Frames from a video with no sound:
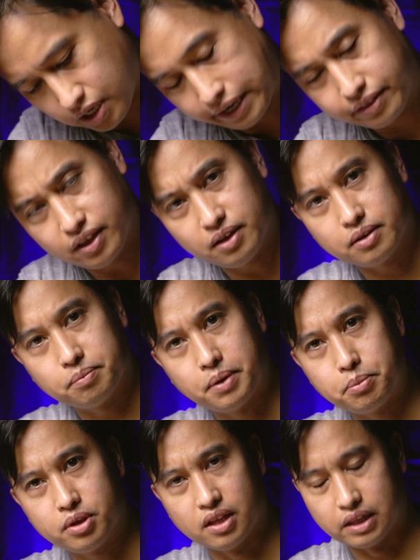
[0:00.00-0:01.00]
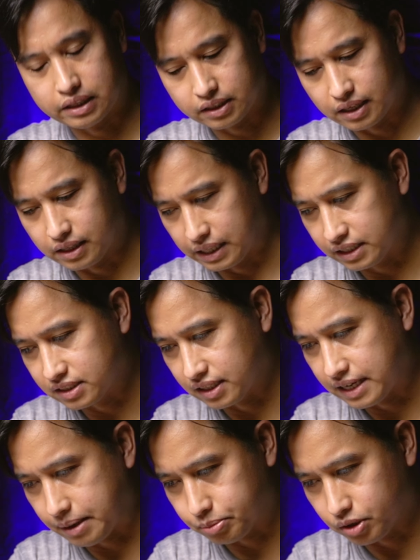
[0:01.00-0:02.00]
I think maybe the lens
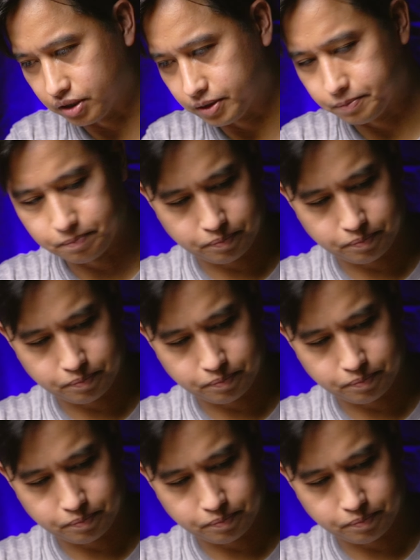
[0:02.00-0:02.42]
adapter, yeah.